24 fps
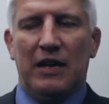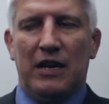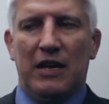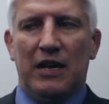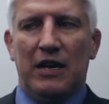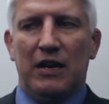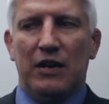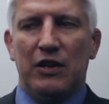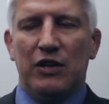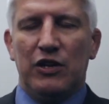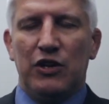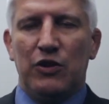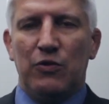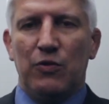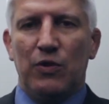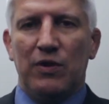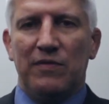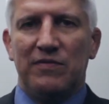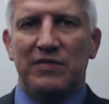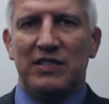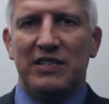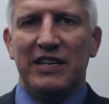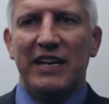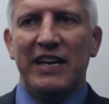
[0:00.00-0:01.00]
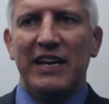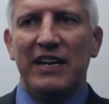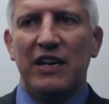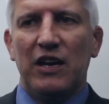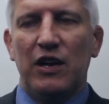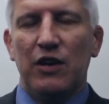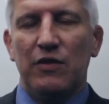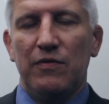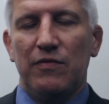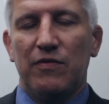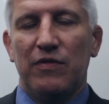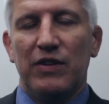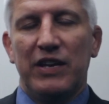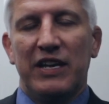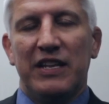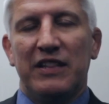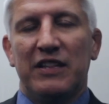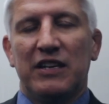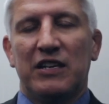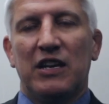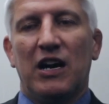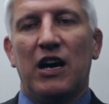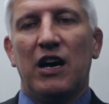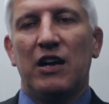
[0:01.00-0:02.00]
Uh, you will have seen hopefully
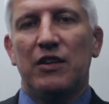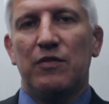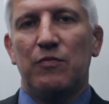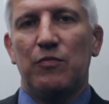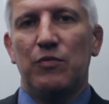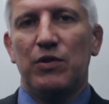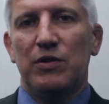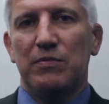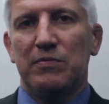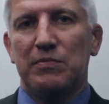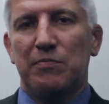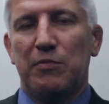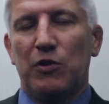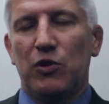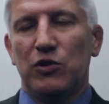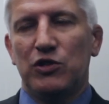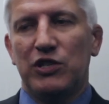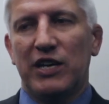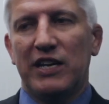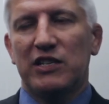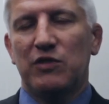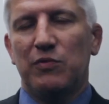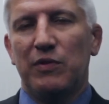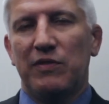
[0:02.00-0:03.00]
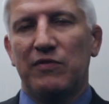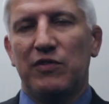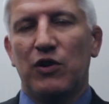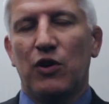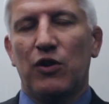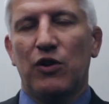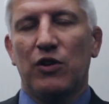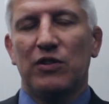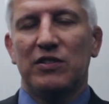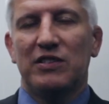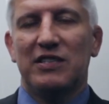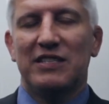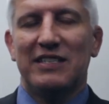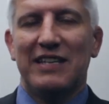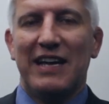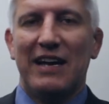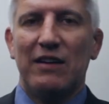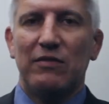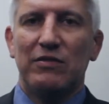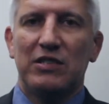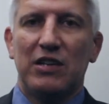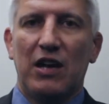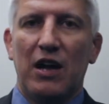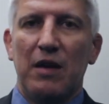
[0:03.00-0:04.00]
the garden rooms projects we've got on
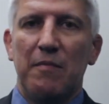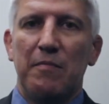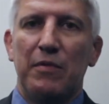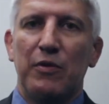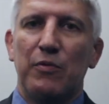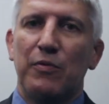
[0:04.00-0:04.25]
south side,